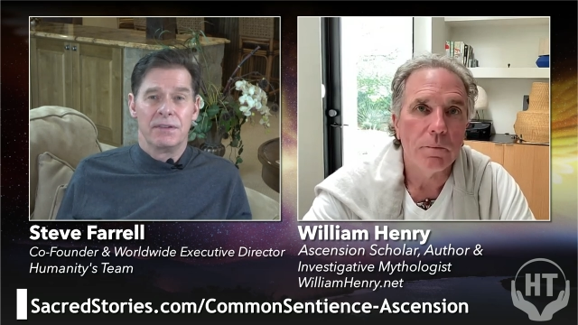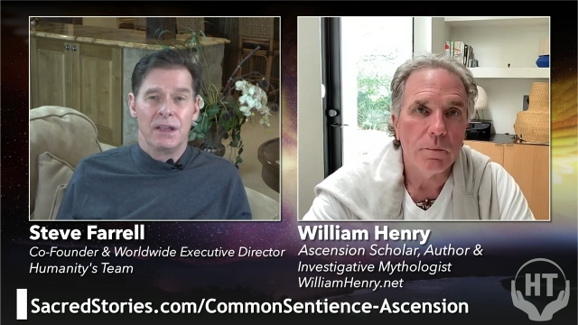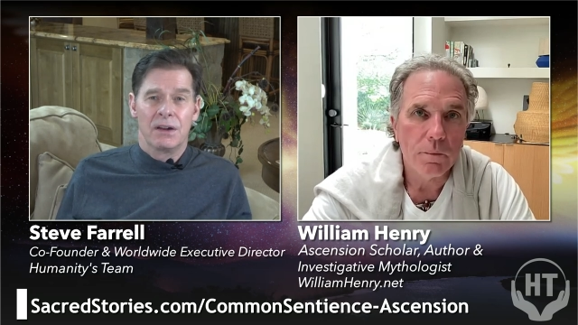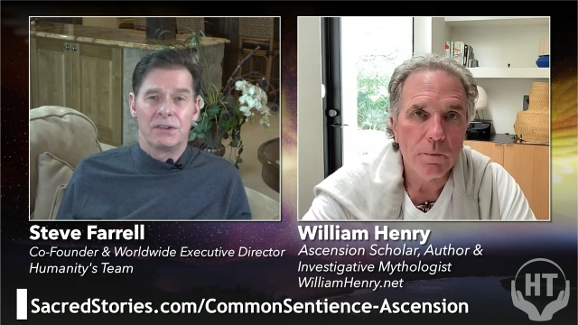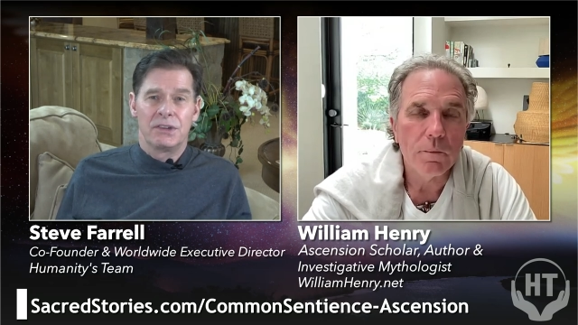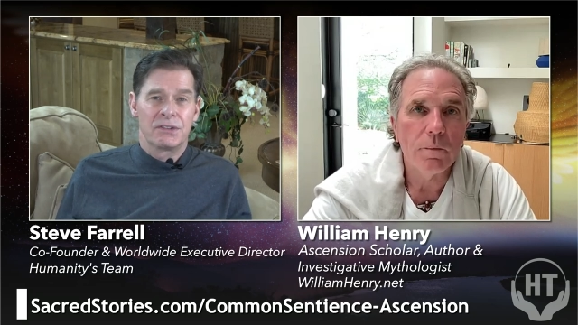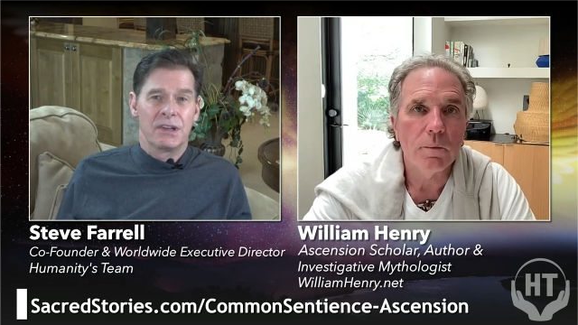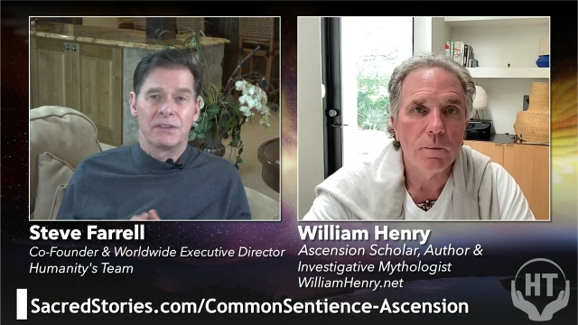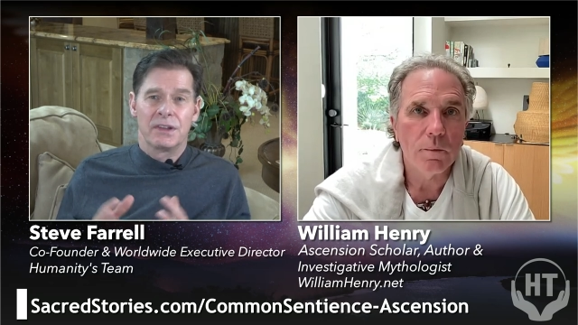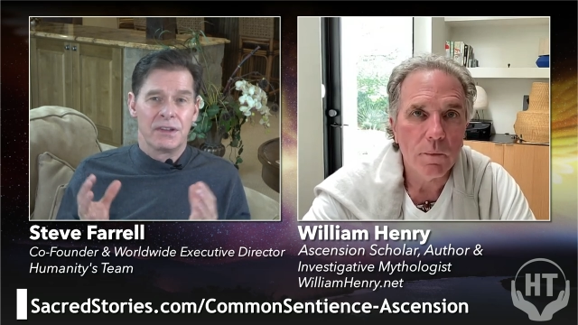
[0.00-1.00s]
Speaker 1: You know, it just
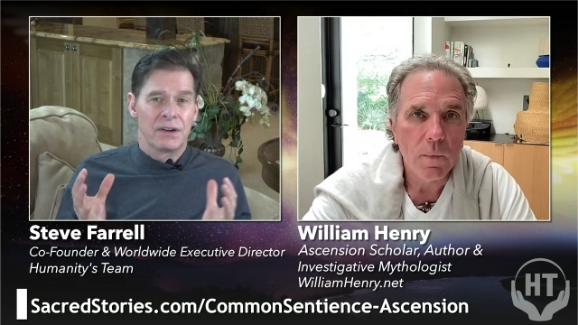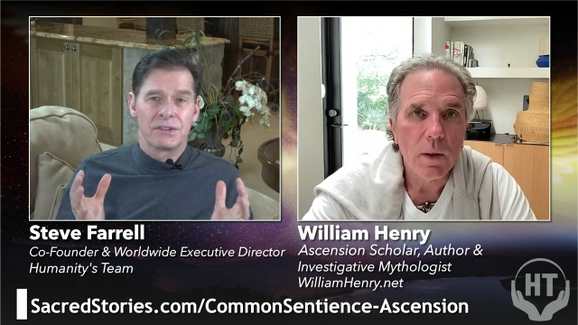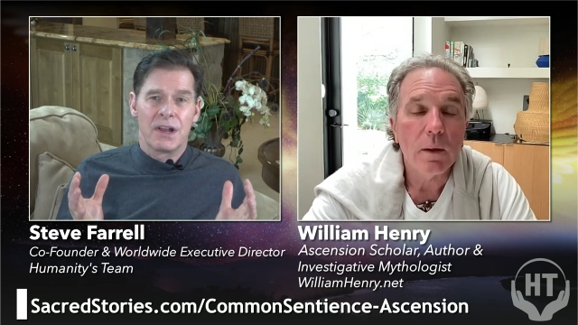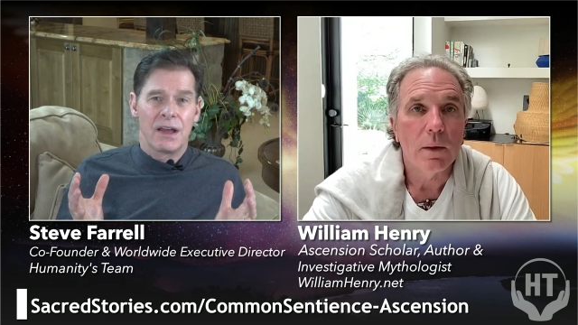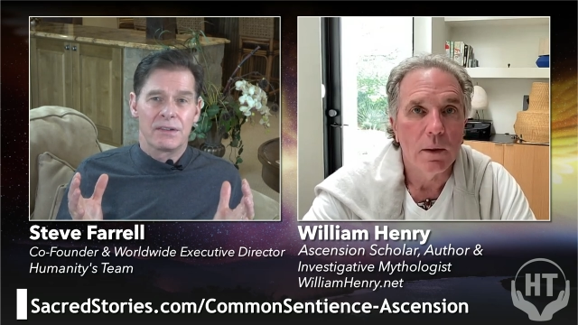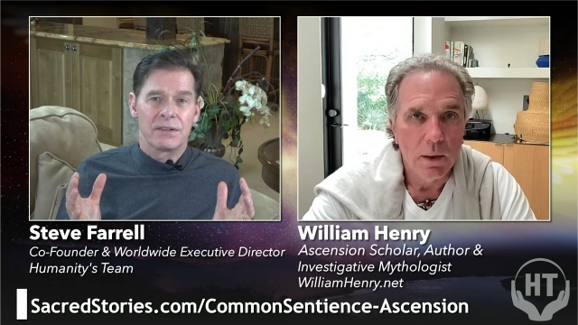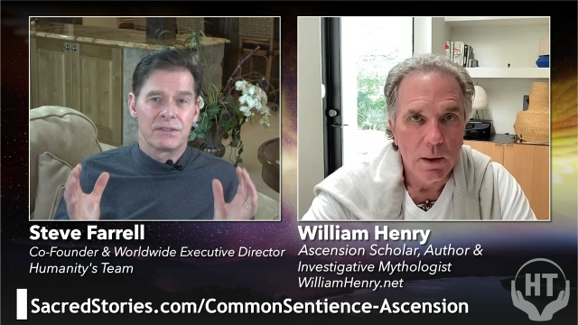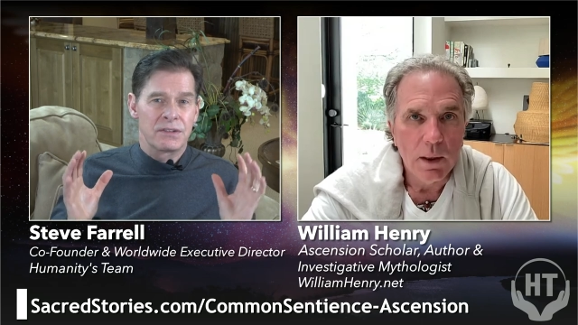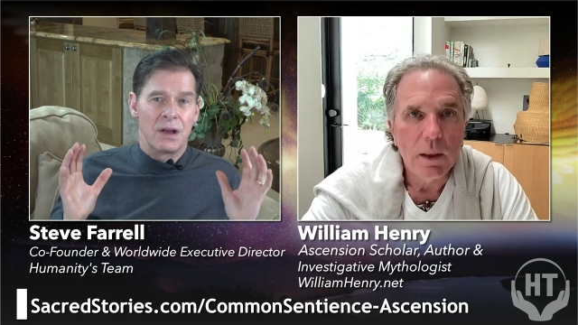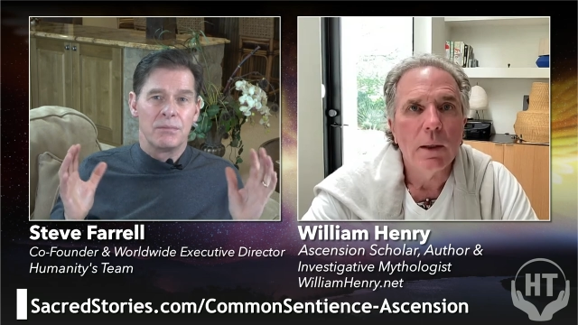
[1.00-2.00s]
isn't, there's not
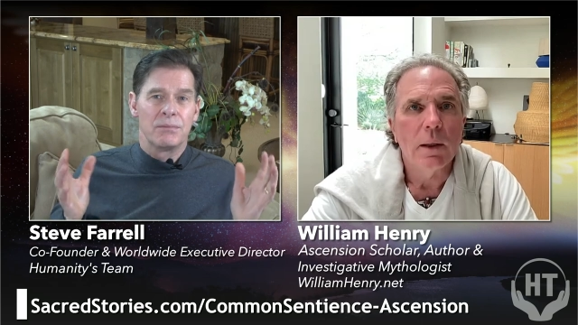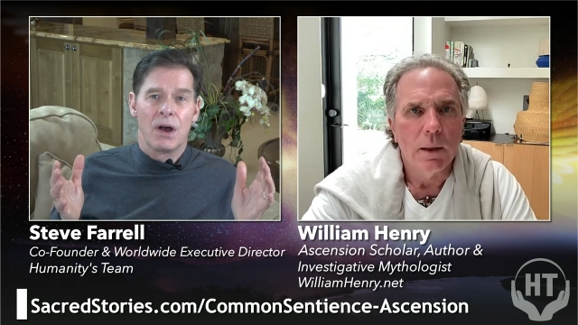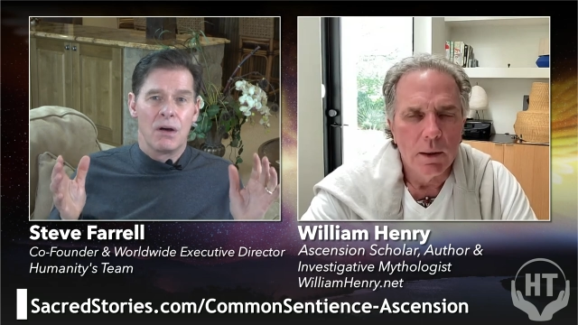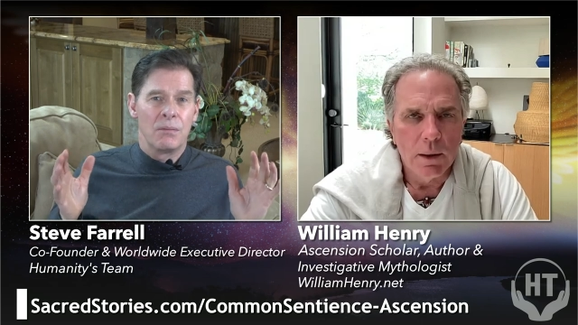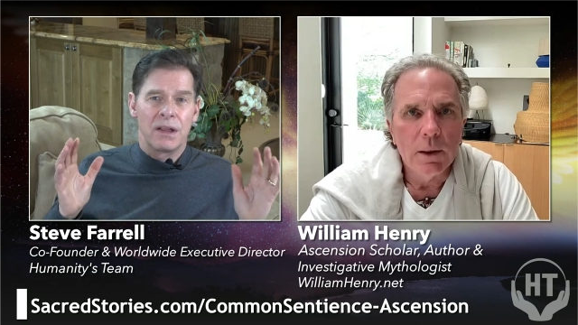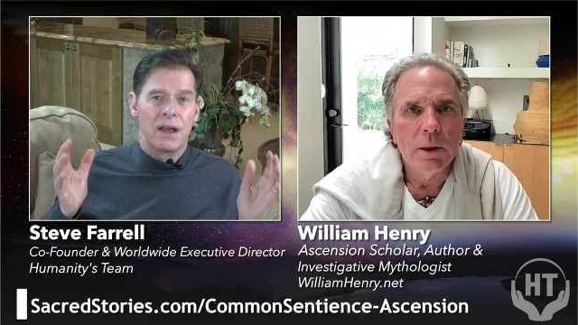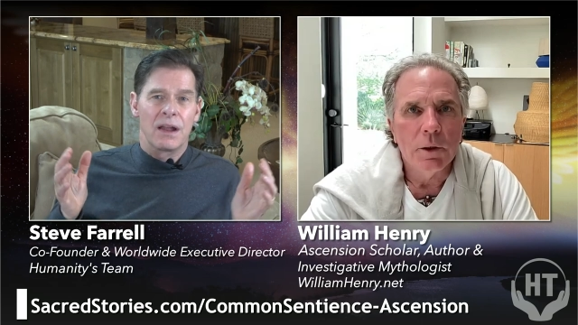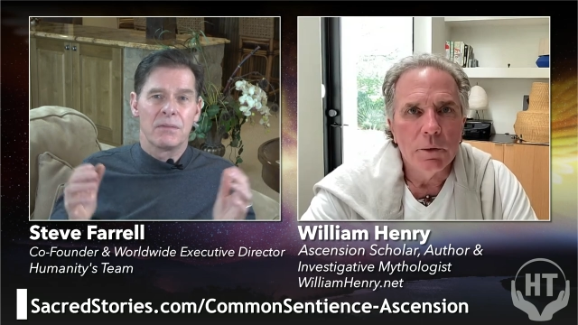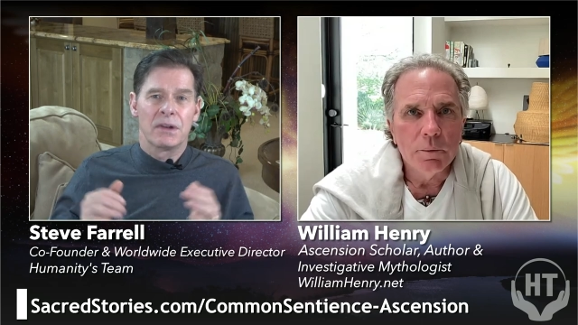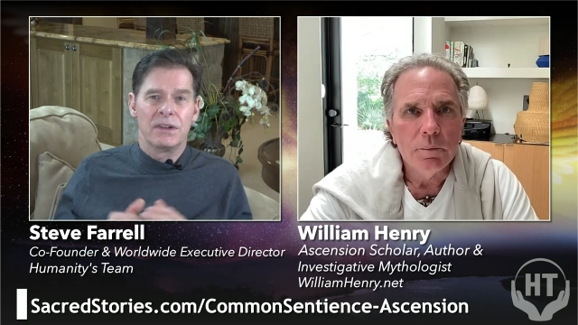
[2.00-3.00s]
some, oh my
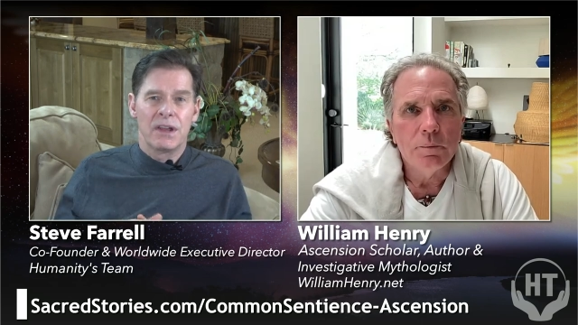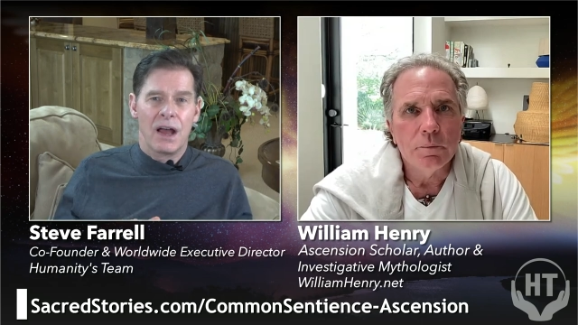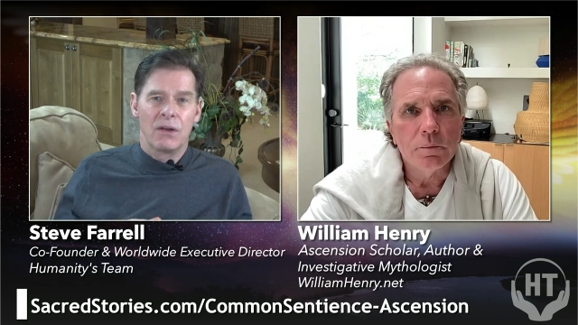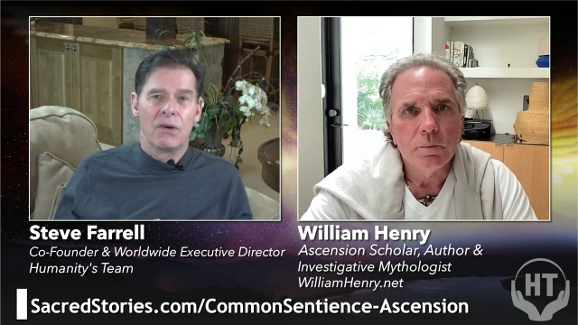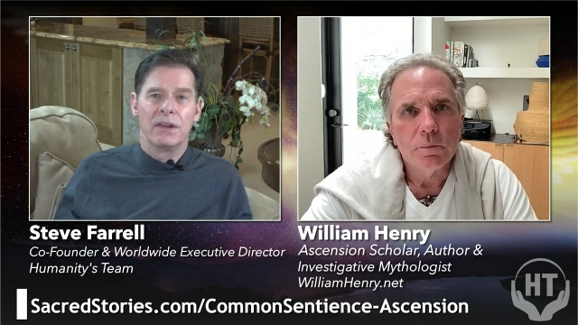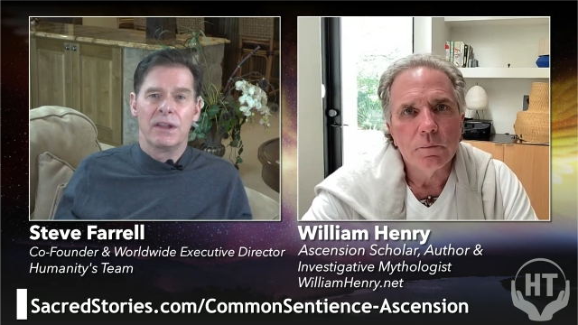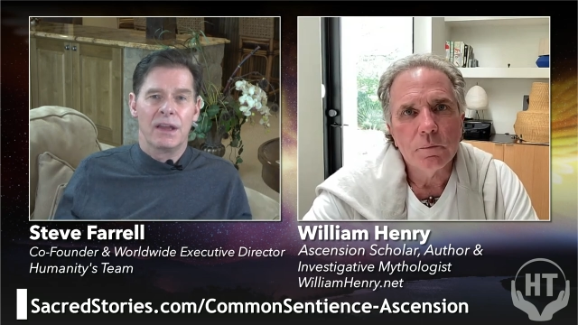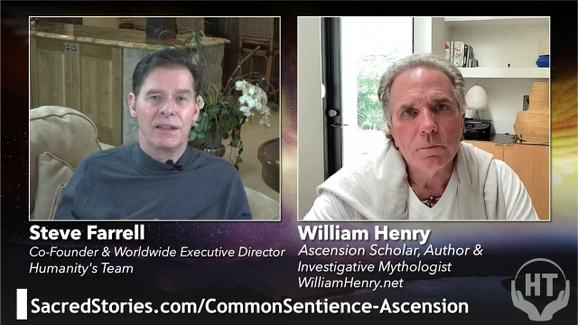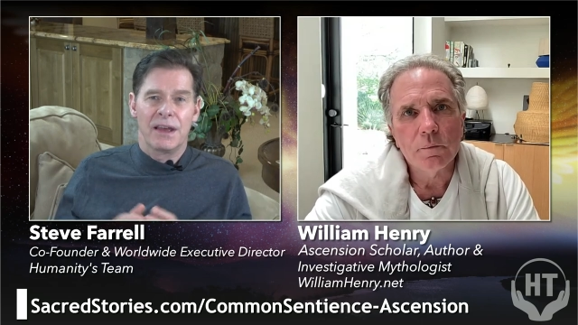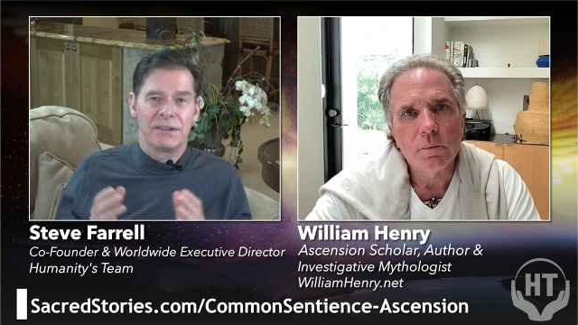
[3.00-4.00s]
God, I'm going to die one
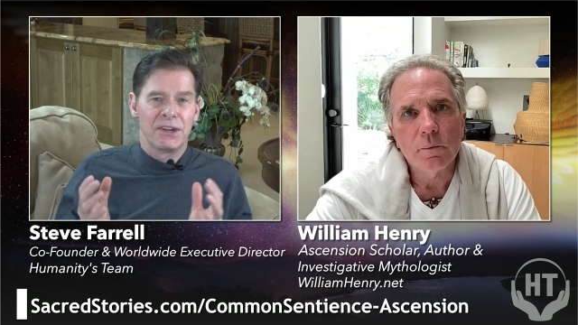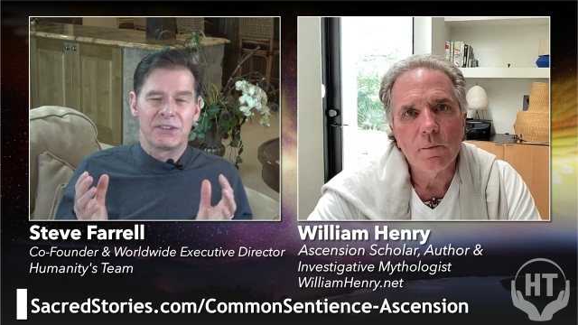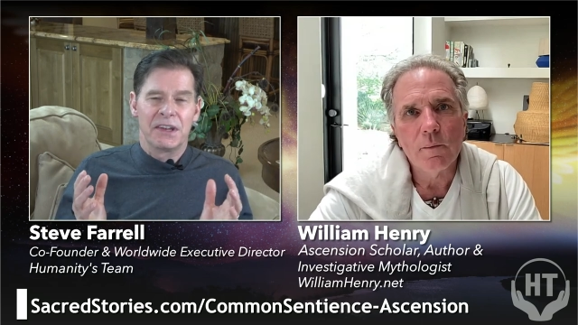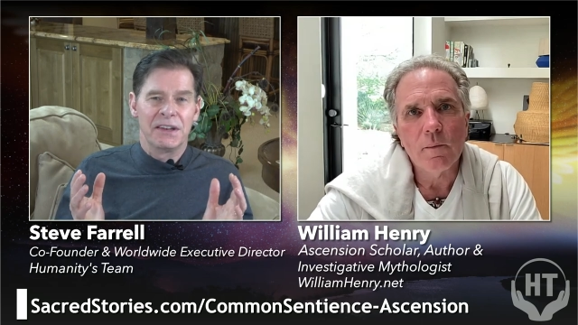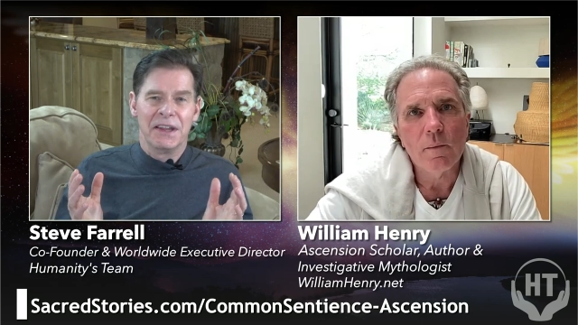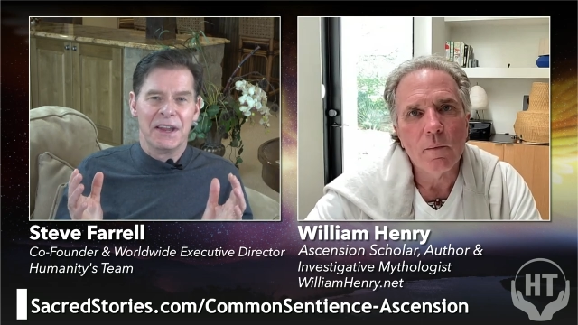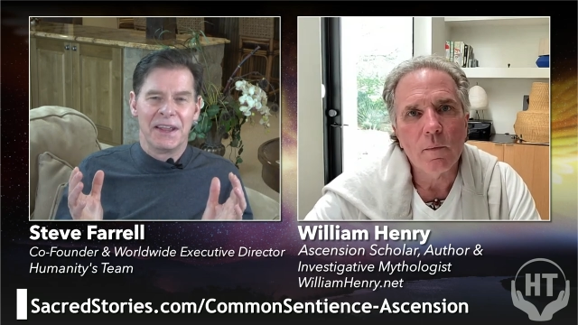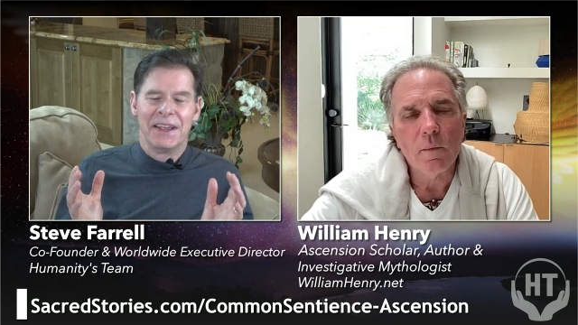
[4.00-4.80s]
day. That just didn't,